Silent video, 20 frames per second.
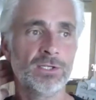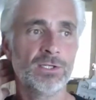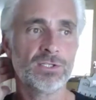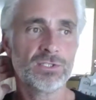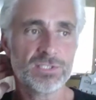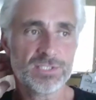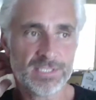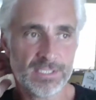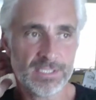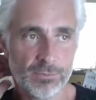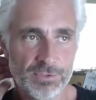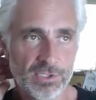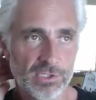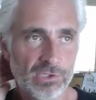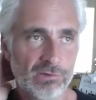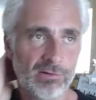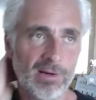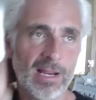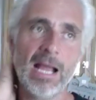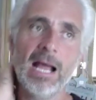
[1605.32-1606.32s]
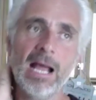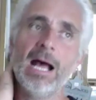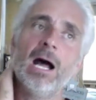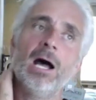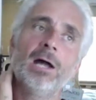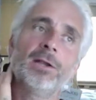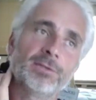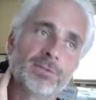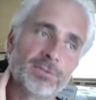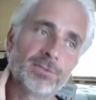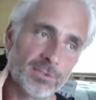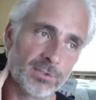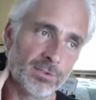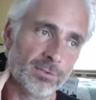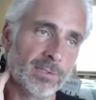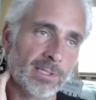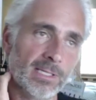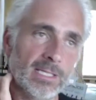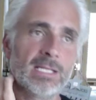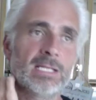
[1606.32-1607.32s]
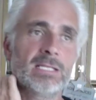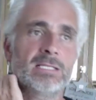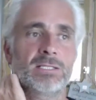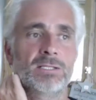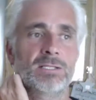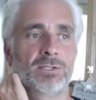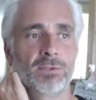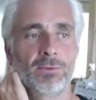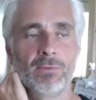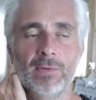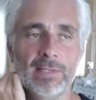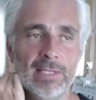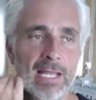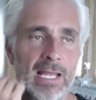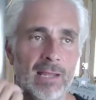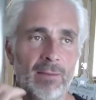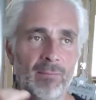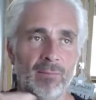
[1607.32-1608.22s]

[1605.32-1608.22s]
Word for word: still your crowd and do this and doing that.